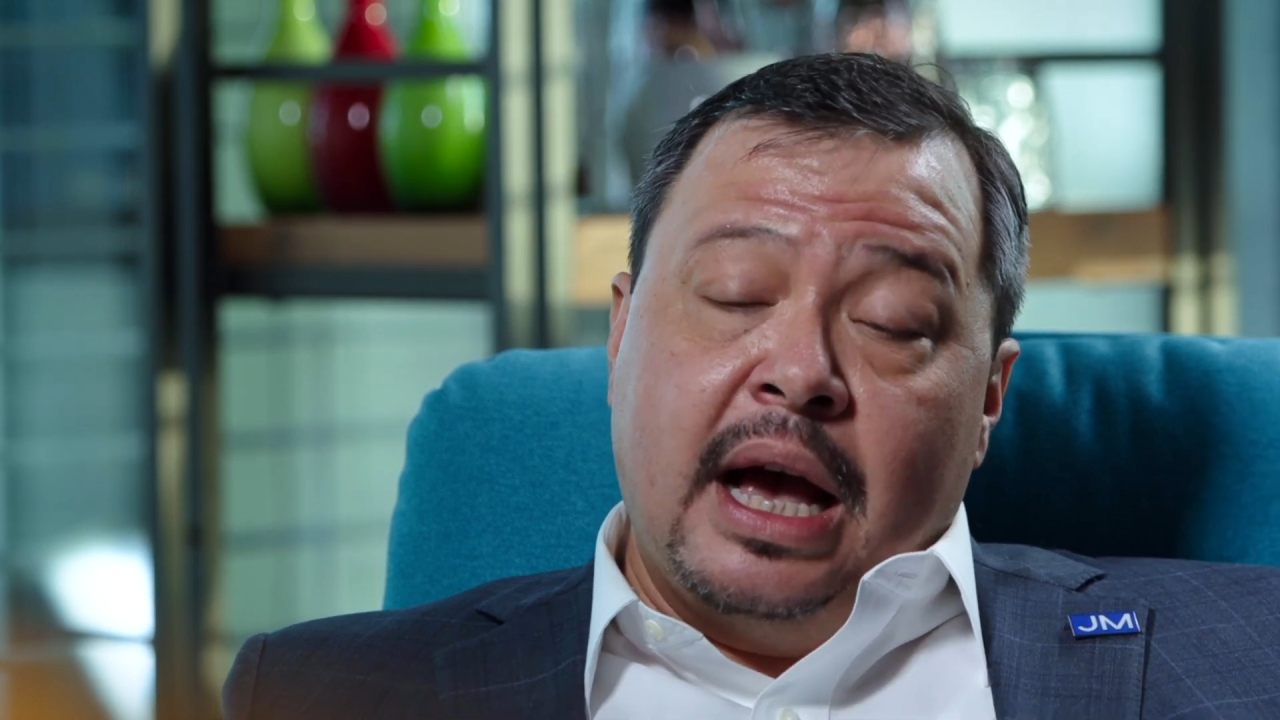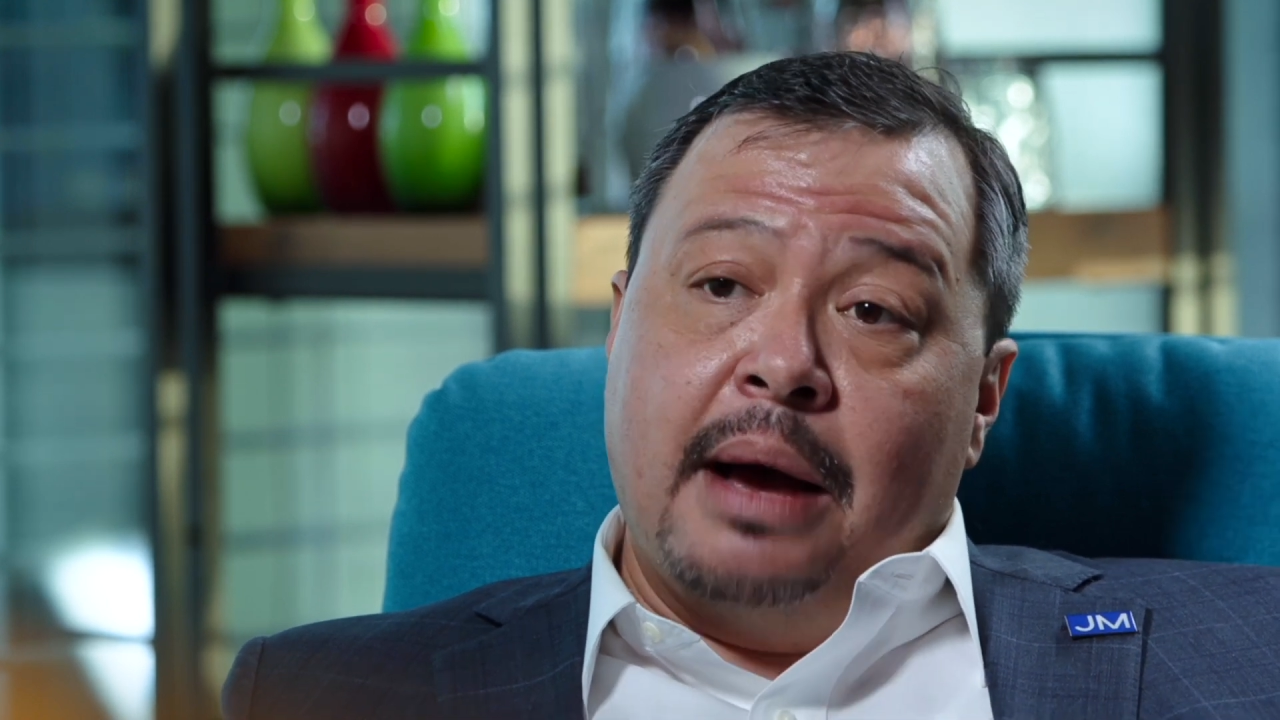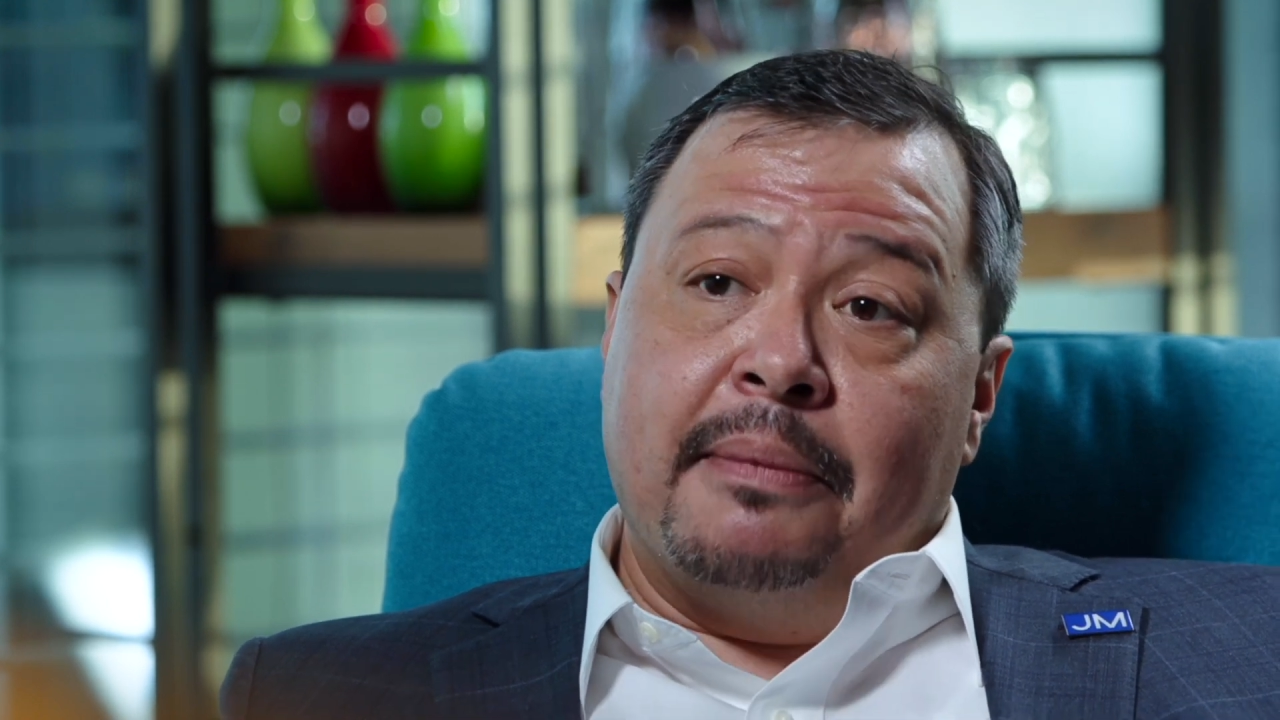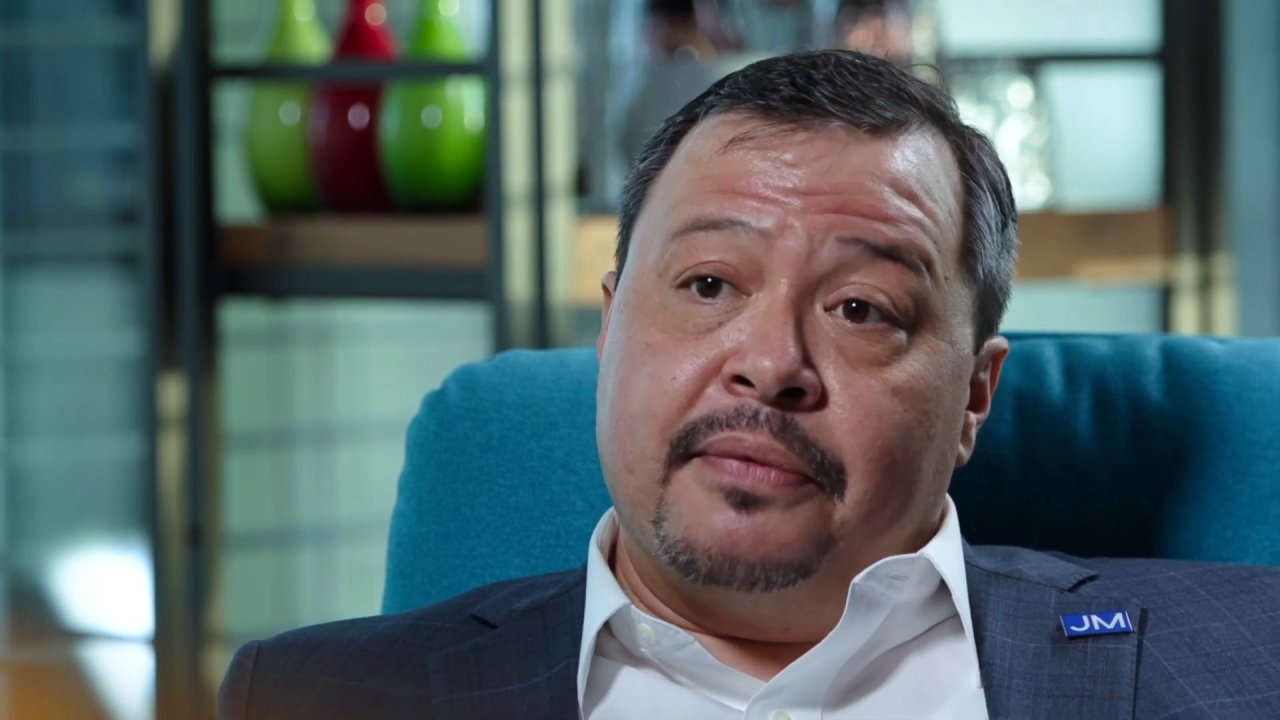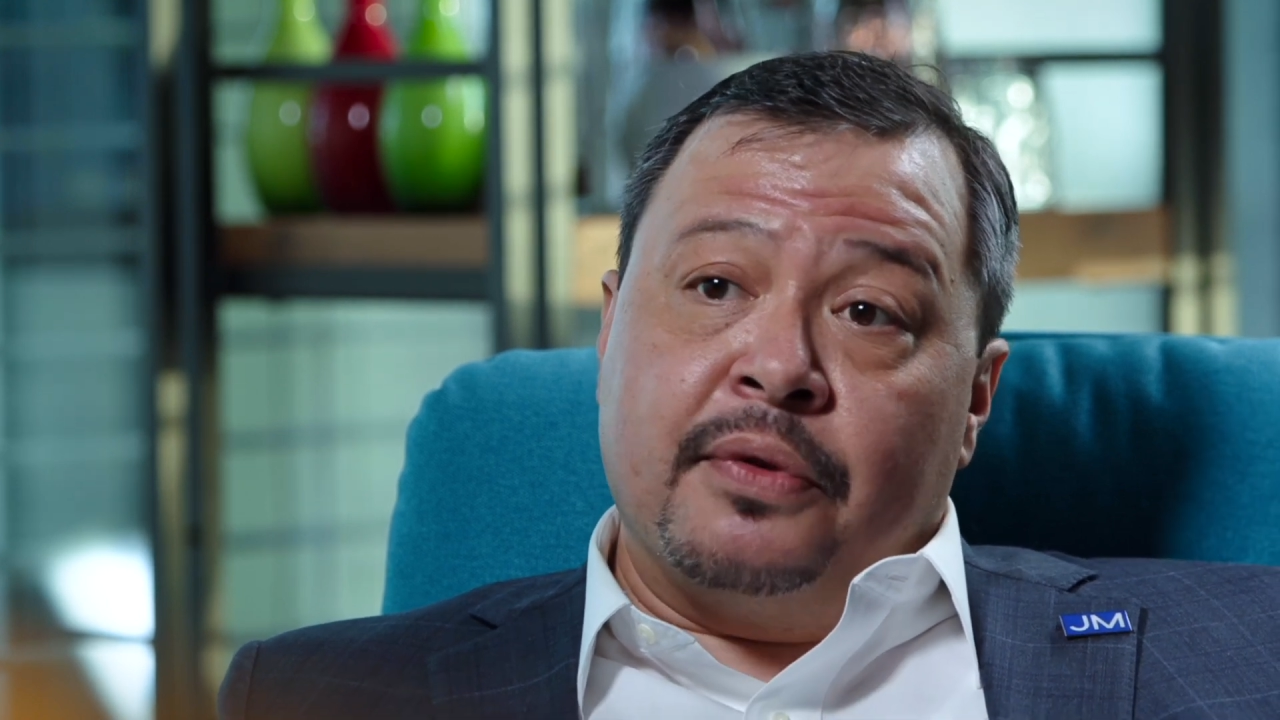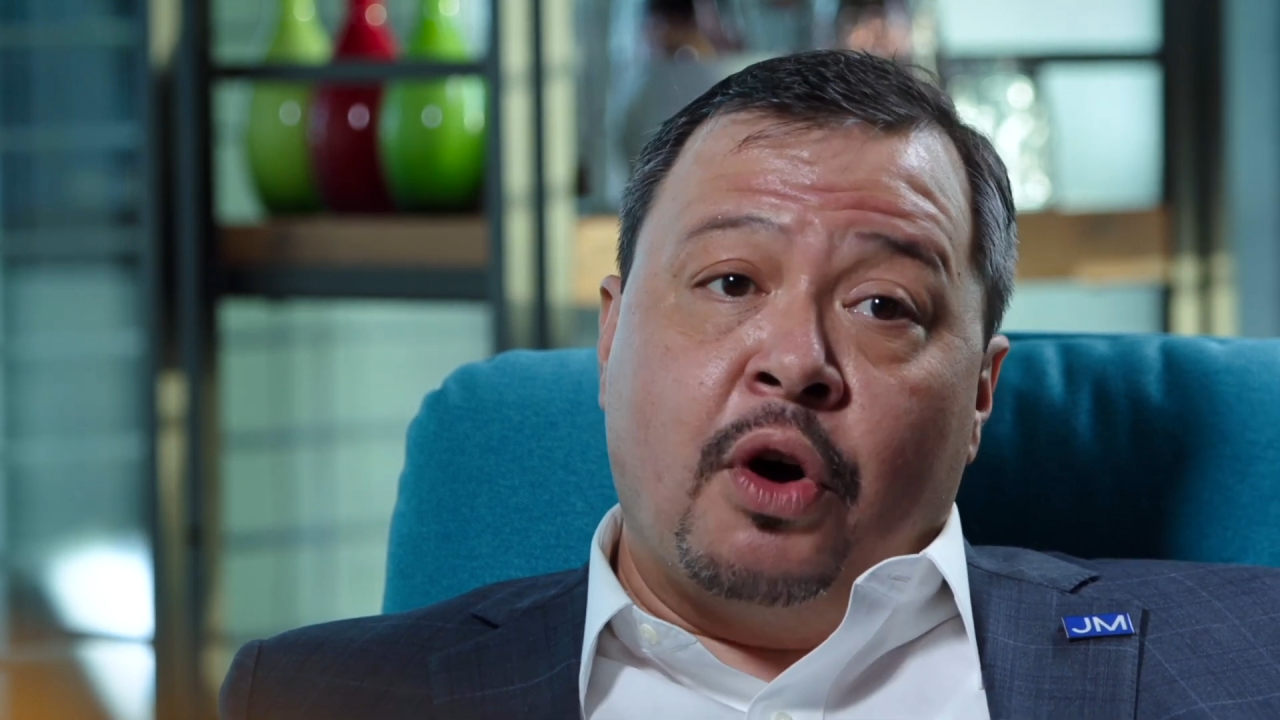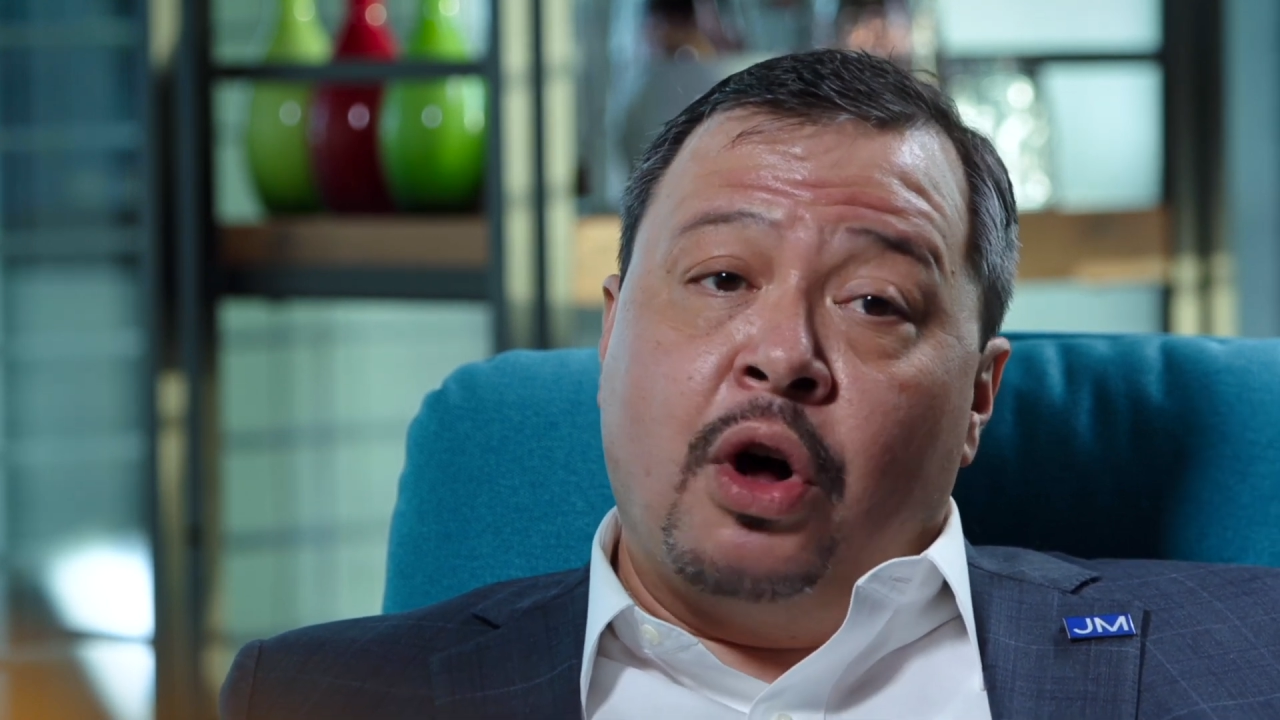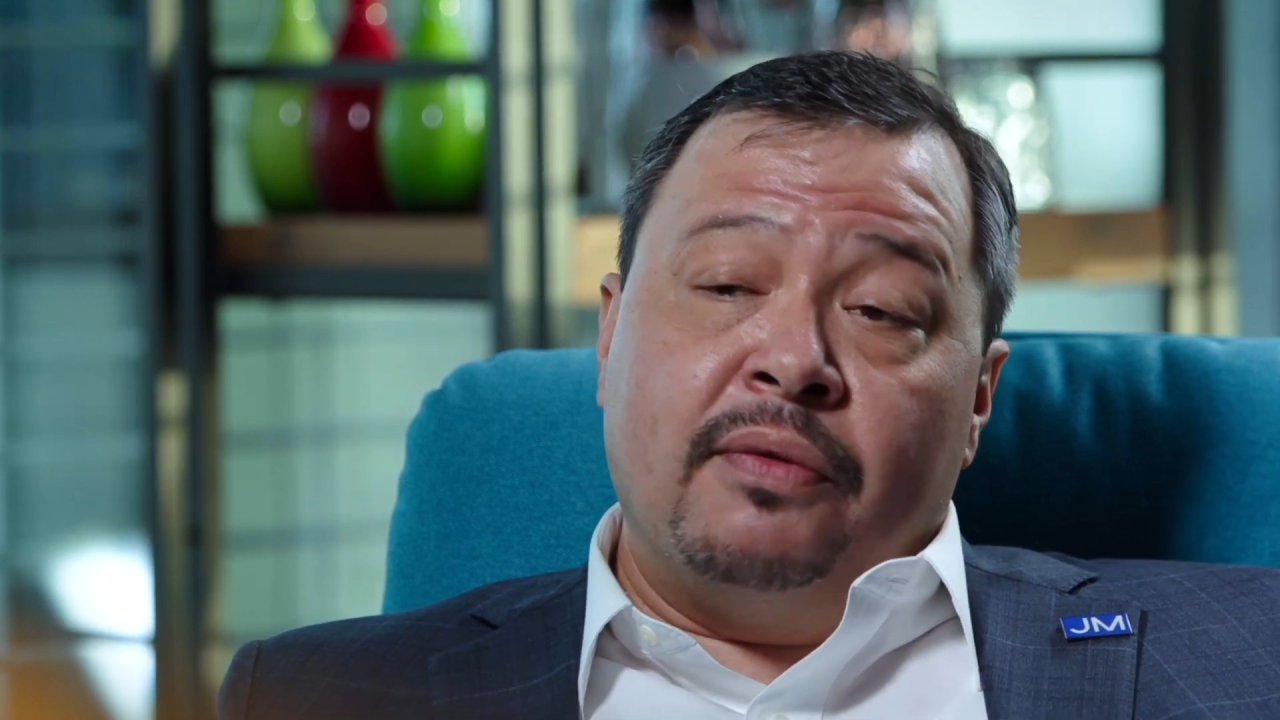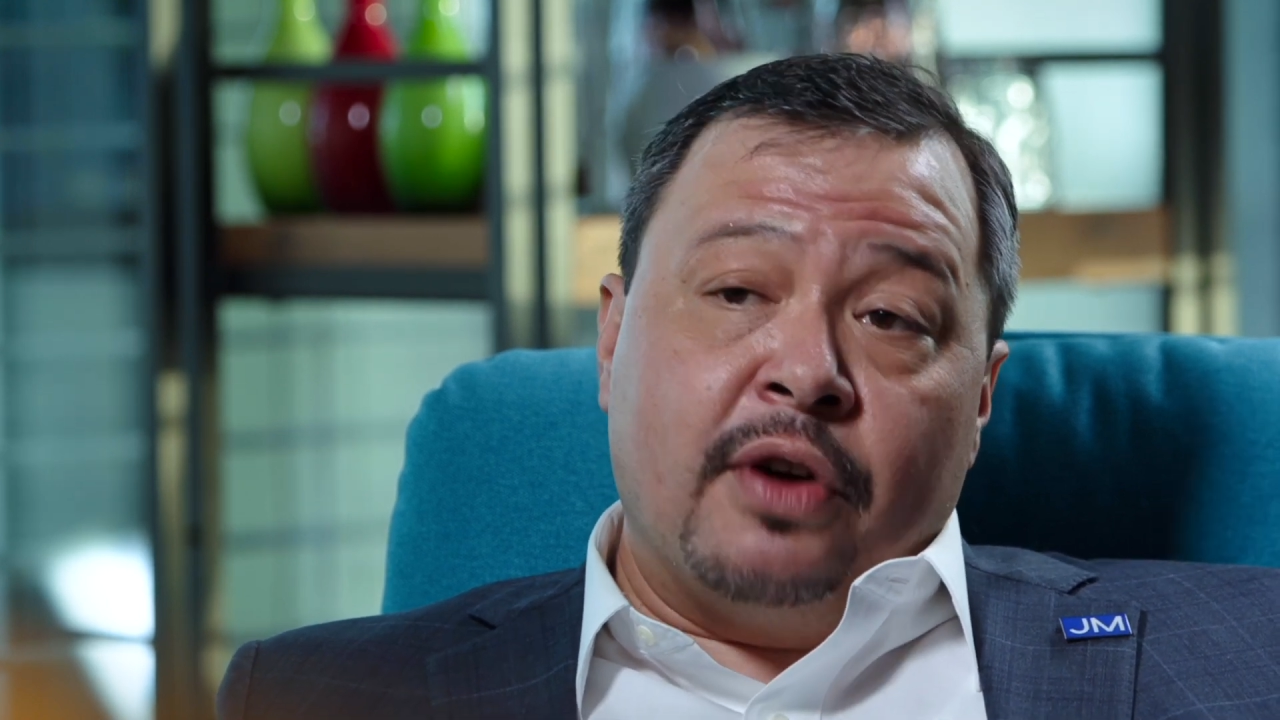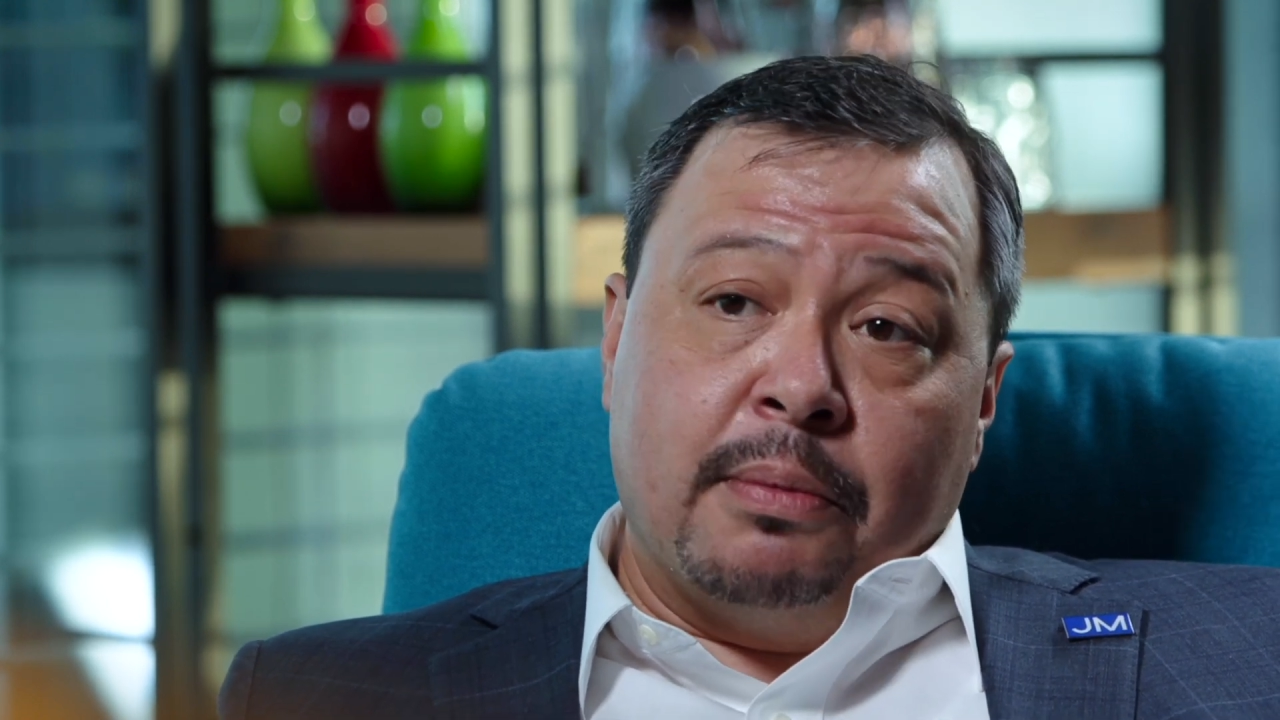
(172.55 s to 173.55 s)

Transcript: um, for all of our